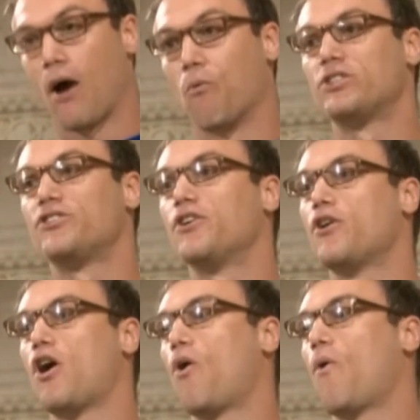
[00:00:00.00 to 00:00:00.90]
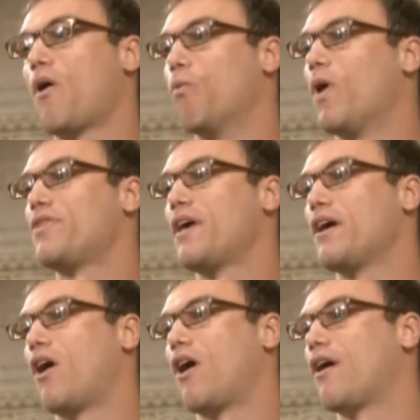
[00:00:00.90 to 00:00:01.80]
I want you to know what
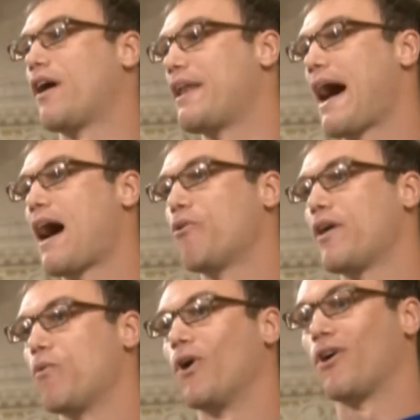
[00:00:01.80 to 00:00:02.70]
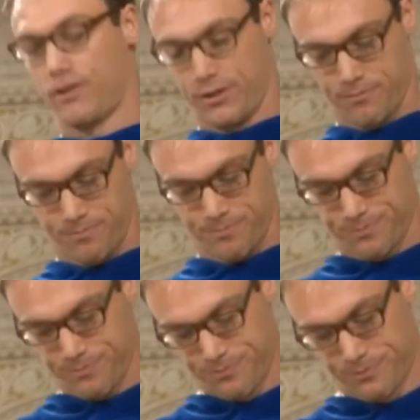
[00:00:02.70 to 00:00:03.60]
they are and how they work.
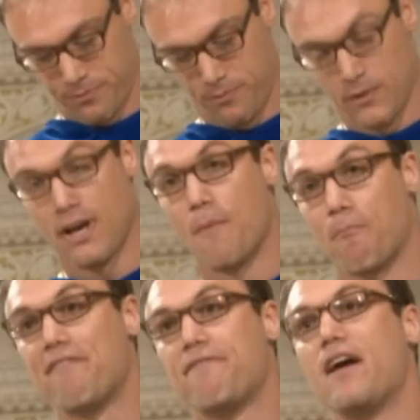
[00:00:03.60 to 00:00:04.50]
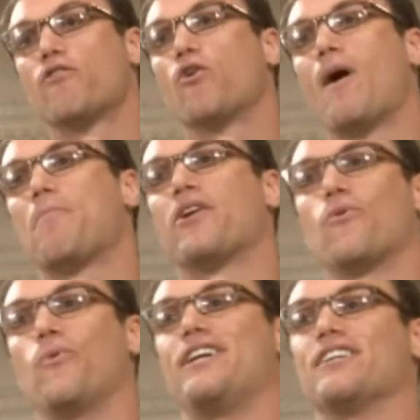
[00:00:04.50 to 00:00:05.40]
My favorite weapon of
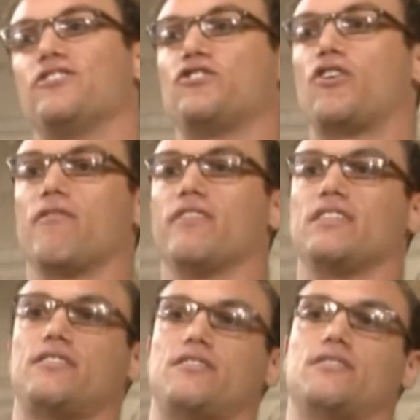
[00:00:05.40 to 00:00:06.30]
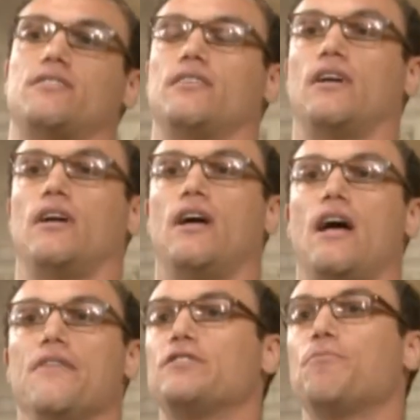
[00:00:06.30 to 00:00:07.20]
the weak is service.
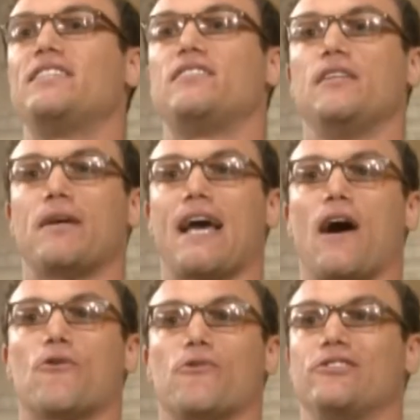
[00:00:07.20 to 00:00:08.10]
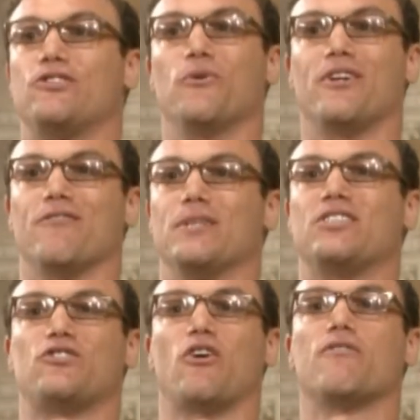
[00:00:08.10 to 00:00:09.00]
This may seem counterintuitive,
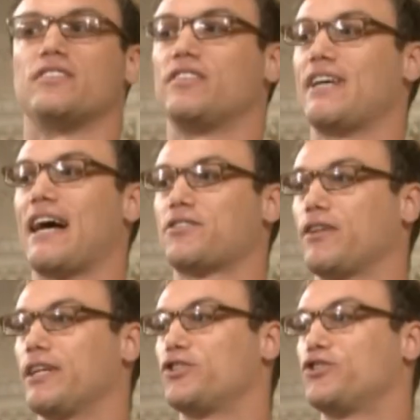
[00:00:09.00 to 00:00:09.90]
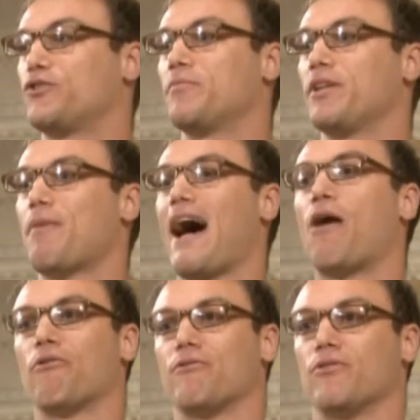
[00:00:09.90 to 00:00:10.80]
but service is actually extremely
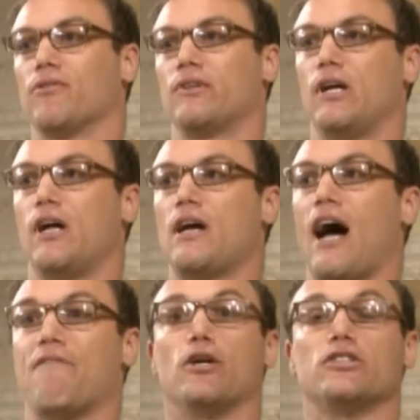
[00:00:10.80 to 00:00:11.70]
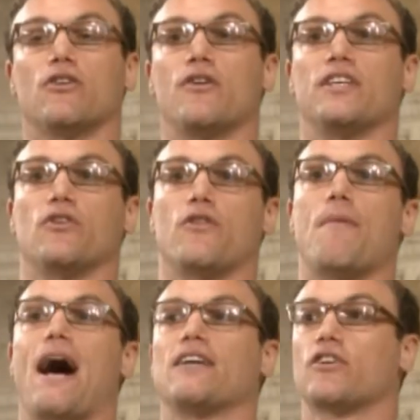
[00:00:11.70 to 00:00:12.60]
powerful. I first learned this on
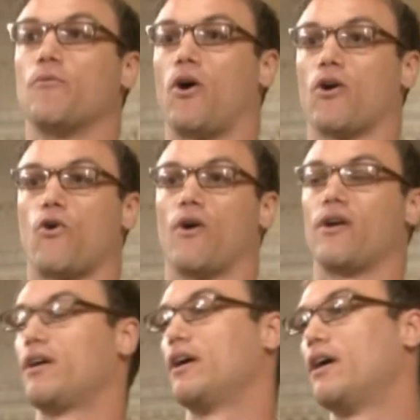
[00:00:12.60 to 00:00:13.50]
the basketball court